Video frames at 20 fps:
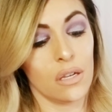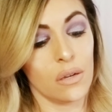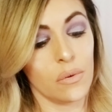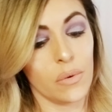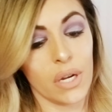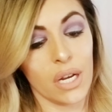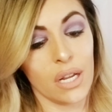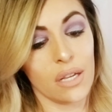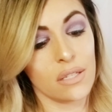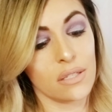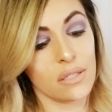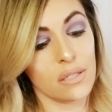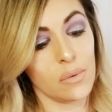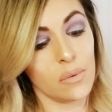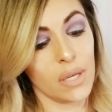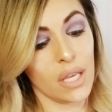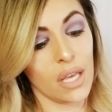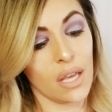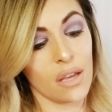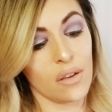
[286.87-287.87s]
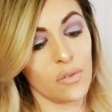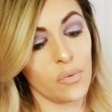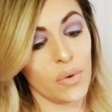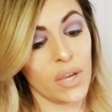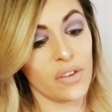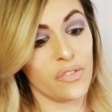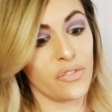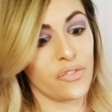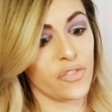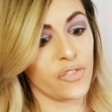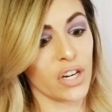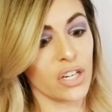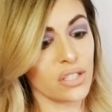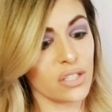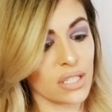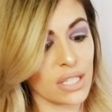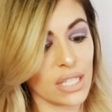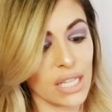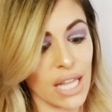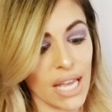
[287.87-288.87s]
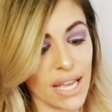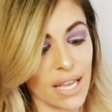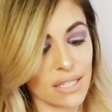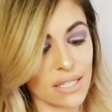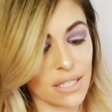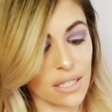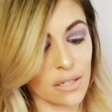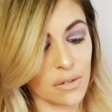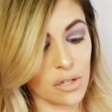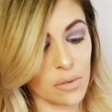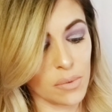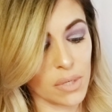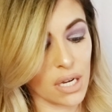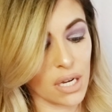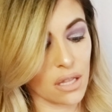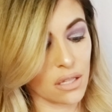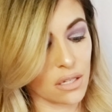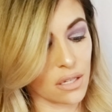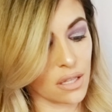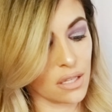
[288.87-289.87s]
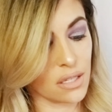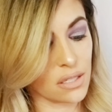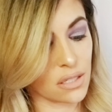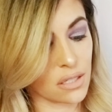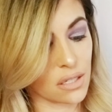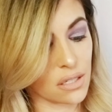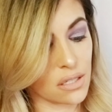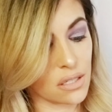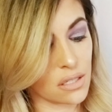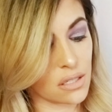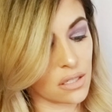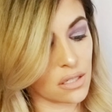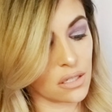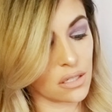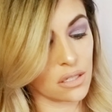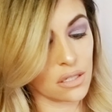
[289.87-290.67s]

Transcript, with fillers: what else do we have? We have first class. I don't know what color this is.